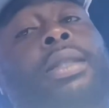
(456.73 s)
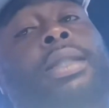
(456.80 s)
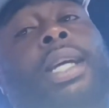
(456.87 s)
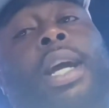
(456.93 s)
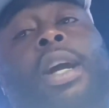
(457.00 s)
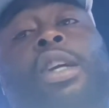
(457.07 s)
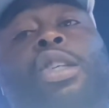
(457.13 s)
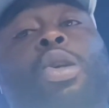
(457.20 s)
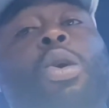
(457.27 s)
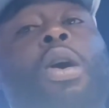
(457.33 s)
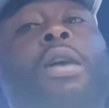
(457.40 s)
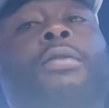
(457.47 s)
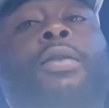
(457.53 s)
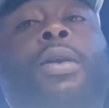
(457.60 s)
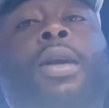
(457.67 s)
Terrence
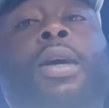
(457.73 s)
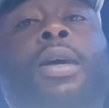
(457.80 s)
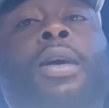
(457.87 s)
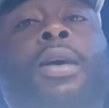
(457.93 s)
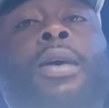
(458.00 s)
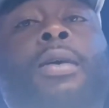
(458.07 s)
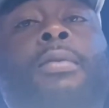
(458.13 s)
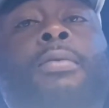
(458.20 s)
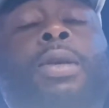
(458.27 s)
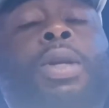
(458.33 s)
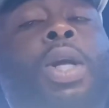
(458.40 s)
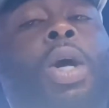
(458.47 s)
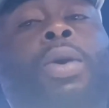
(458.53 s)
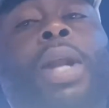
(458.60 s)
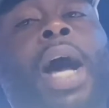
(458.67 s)
Crawford. Uh, you
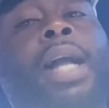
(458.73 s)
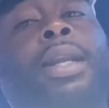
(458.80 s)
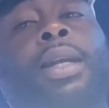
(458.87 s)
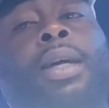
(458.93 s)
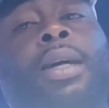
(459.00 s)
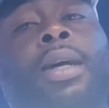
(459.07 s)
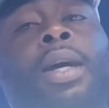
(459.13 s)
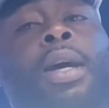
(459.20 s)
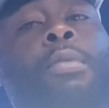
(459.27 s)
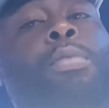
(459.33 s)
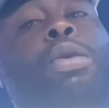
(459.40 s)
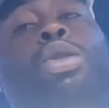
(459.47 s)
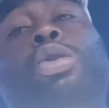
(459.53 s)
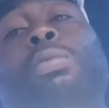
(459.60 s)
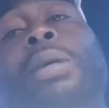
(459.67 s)
know, not to
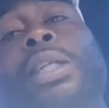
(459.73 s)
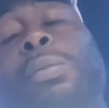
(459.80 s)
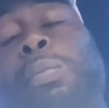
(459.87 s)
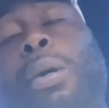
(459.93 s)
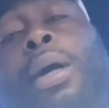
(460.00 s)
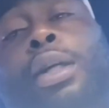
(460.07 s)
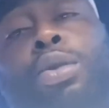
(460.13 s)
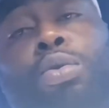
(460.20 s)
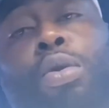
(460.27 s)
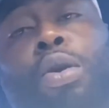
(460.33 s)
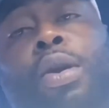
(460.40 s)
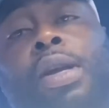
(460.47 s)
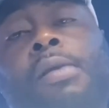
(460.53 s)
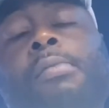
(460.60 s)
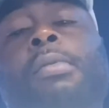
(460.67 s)
put too much pressure on
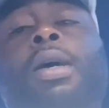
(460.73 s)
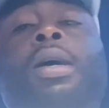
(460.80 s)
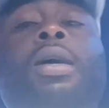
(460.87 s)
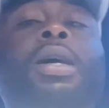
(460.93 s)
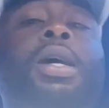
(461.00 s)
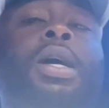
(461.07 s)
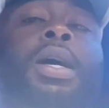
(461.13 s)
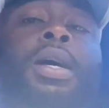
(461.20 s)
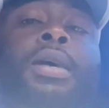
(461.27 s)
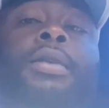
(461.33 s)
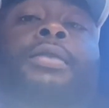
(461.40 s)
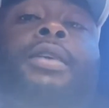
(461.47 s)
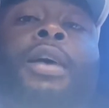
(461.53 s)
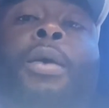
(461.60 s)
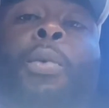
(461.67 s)
him, but
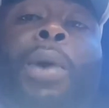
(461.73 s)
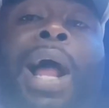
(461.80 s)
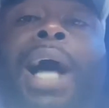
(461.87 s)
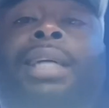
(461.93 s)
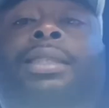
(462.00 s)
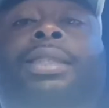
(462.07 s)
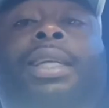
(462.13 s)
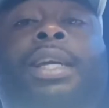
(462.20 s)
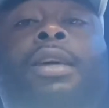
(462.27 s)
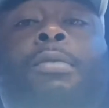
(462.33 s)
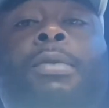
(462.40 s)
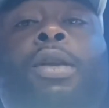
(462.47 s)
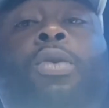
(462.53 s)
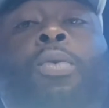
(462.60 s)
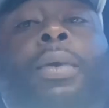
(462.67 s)
when I see him
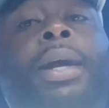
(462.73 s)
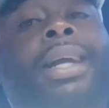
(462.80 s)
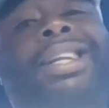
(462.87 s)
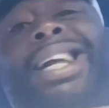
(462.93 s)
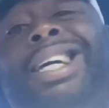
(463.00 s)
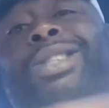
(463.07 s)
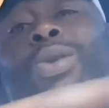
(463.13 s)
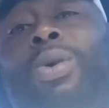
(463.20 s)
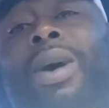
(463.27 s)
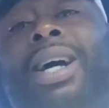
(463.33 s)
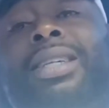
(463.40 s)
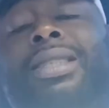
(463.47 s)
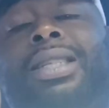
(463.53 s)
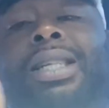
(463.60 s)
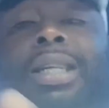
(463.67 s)
in the ring, that's who I
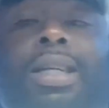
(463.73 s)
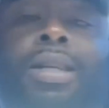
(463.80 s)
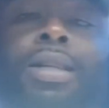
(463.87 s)
see.